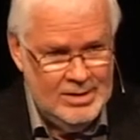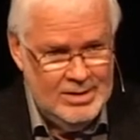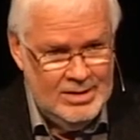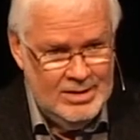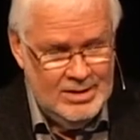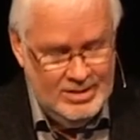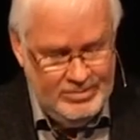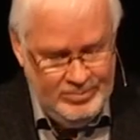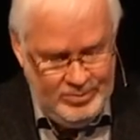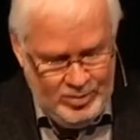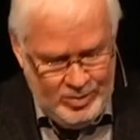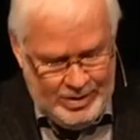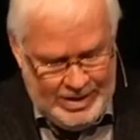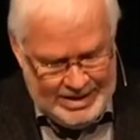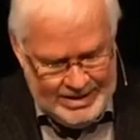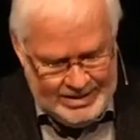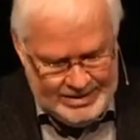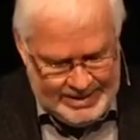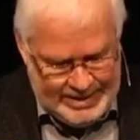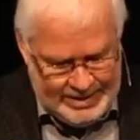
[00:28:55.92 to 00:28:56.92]
If you
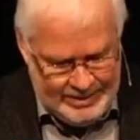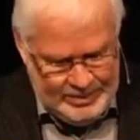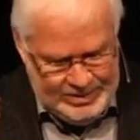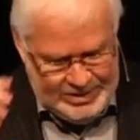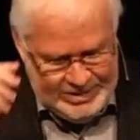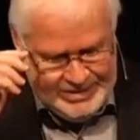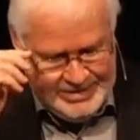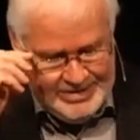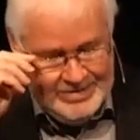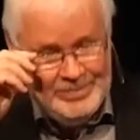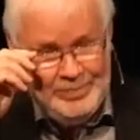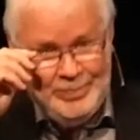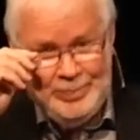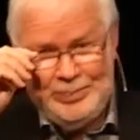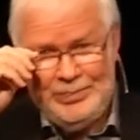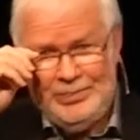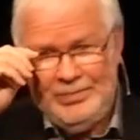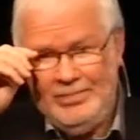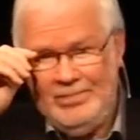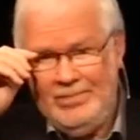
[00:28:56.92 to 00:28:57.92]
get tempted
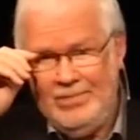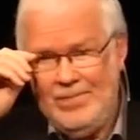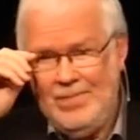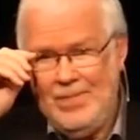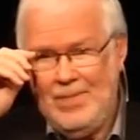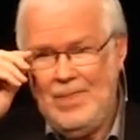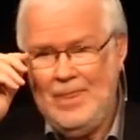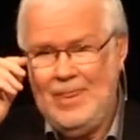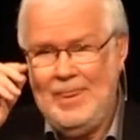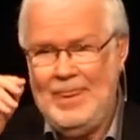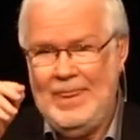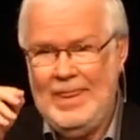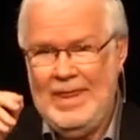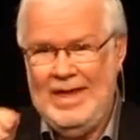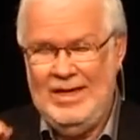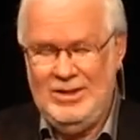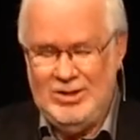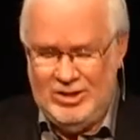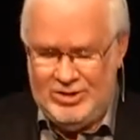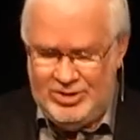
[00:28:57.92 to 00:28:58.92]

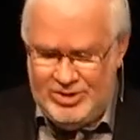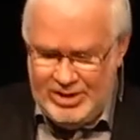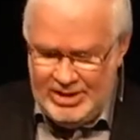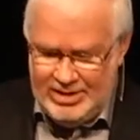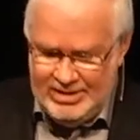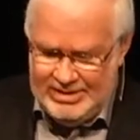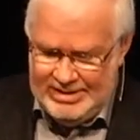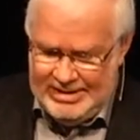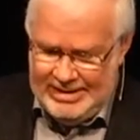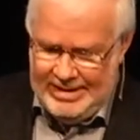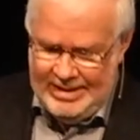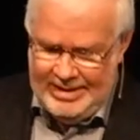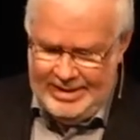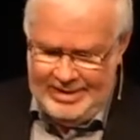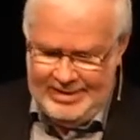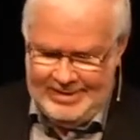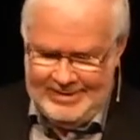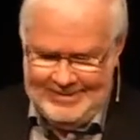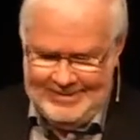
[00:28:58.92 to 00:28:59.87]
into drug taking,